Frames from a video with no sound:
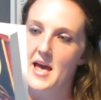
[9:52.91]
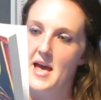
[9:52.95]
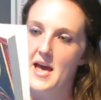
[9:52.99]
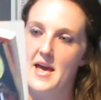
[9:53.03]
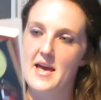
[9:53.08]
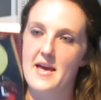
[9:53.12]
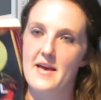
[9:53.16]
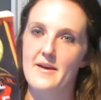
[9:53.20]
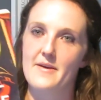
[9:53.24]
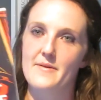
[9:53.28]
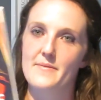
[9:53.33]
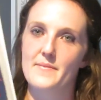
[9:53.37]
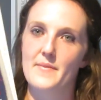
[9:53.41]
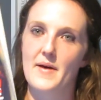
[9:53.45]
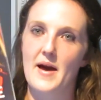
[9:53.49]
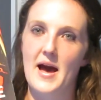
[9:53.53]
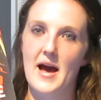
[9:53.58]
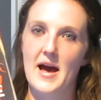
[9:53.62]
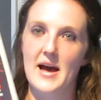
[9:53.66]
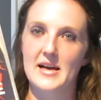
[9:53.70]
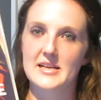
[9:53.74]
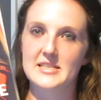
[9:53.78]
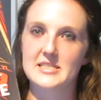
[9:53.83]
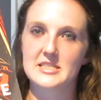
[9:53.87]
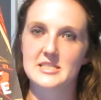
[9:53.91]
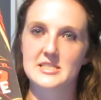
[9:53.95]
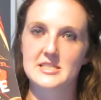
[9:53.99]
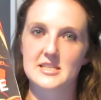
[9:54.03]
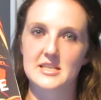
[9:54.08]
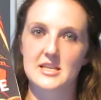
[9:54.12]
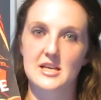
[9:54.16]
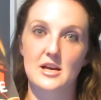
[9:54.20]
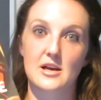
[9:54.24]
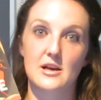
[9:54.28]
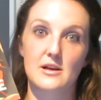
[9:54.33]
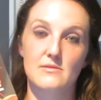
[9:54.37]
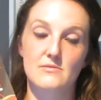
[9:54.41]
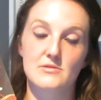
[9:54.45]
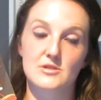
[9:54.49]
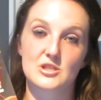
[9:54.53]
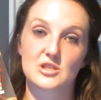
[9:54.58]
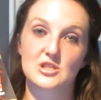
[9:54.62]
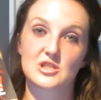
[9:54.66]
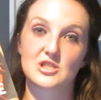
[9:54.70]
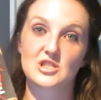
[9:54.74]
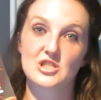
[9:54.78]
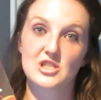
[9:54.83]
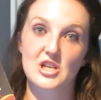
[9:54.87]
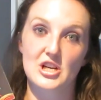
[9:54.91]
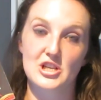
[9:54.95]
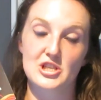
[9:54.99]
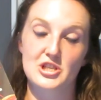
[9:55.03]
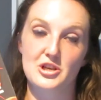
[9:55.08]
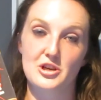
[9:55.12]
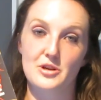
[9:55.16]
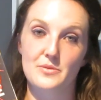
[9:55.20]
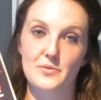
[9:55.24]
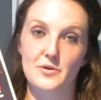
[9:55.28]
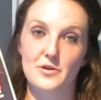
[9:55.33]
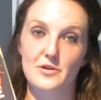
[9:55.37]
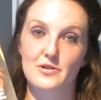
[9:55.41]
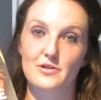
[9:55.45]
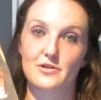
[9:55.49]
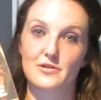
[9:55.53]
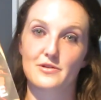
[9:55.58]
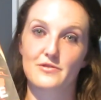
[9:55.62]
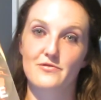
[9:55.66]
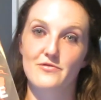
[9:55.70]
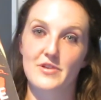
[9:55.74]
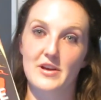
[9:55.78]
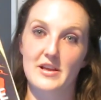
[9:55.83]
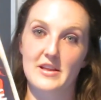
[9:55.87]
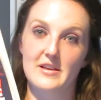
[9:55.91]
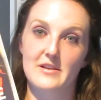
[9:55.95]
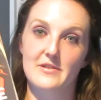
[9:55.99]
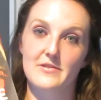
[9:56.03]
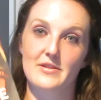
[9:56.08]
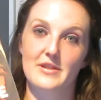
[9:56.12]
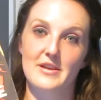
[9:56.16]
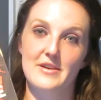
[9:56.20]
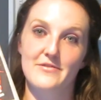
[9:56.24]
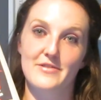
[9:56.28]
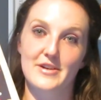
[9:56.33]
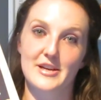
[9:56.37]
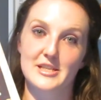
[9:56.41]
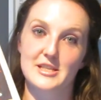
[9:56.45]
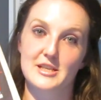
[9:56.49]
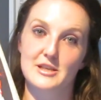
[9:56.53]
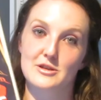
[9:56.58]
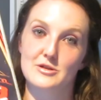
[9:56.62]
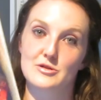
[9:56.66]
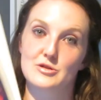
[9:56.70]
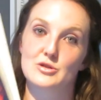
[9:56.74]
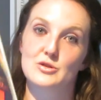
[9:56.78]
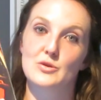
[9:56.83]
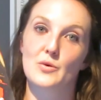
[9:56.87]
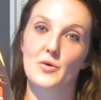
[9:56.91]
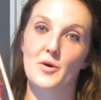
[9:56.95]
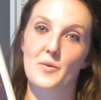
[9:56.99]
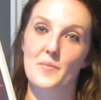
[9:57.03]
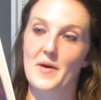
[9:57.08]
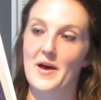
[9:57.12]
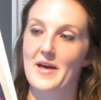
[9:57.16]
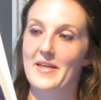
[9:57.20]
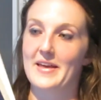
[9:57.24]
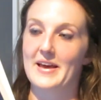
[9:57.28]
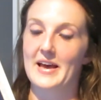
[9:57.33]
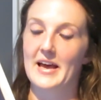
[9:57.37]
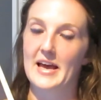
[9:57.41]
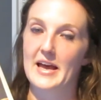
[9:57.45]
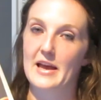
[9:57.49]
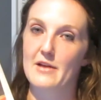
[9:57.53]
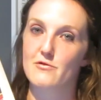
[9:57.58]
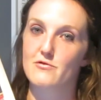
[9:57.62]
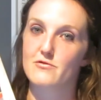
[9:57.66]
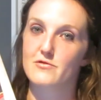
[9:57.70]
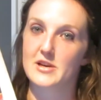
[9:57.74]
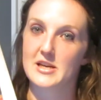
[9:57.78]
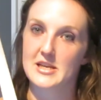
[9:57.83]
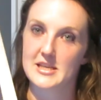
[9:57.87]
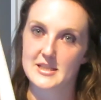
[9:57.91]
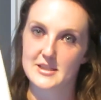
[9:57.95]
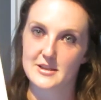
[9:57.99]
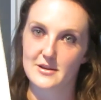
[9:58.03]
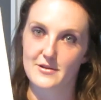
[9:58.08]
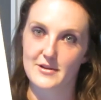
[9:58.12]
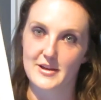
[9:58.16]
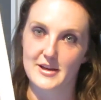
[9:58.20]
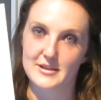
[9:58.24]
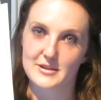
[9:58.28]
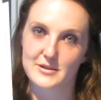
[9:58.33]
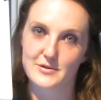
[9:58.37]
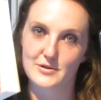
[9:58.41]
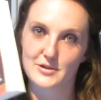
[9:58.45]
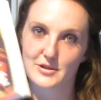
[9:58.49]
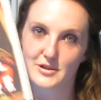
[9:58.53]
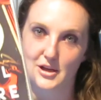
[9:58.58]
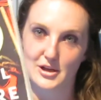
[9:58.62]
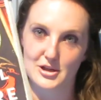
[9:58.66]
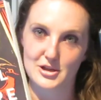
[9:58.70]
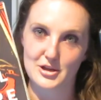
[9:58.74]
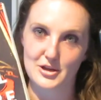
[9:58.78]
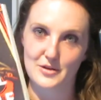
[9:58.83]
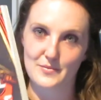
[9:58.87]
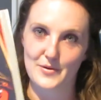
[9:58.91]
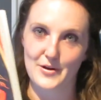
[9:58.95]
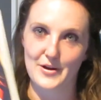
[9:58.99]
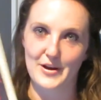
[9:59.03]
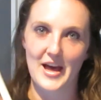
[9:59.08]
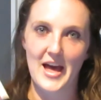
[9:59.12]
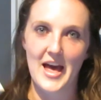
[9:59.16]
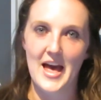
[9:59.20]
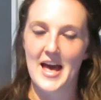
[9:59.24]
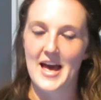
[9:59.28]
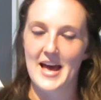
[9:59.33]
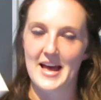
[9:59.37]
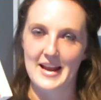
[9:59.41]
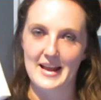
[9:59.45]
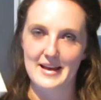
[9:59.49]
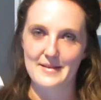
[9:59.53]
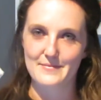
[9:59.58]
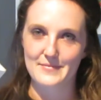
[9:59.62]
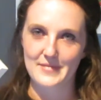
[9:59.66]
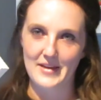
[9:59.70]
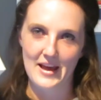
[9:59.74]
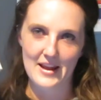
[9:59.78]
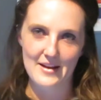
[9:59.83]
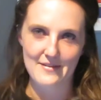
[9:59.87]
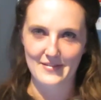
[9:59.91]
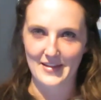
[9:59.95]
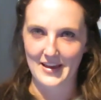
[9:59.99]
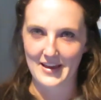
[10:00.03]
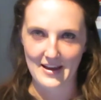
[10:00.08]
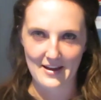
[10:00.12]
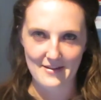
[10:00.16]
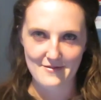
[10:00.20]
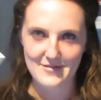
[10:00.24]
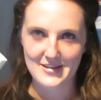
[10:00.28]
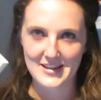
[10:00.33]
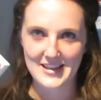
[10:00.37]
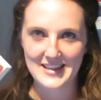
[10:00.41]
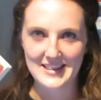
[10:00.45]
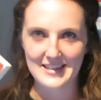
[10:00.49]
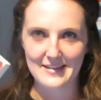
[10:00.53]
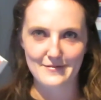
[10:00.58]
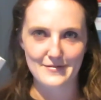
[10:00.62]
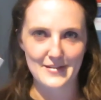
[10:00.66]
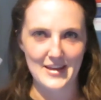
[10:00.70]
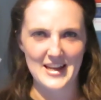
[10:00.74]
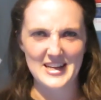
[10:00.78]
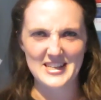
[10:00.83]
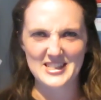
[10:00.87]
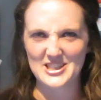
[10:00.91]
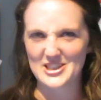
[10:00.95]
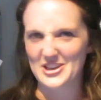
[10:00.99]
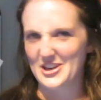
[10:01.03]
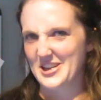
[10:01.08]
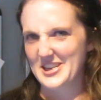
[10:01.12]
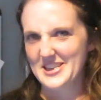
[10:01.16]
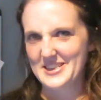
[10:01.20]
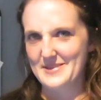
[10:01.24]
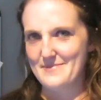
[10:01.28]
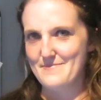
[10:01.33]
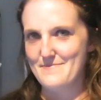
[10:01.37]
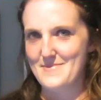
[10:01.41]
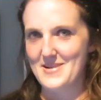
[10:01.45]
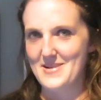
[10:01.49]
and it was such a good book. The writing was so compelling. Erased this was such a good book, and I'm kind of like, I really love kind of circus and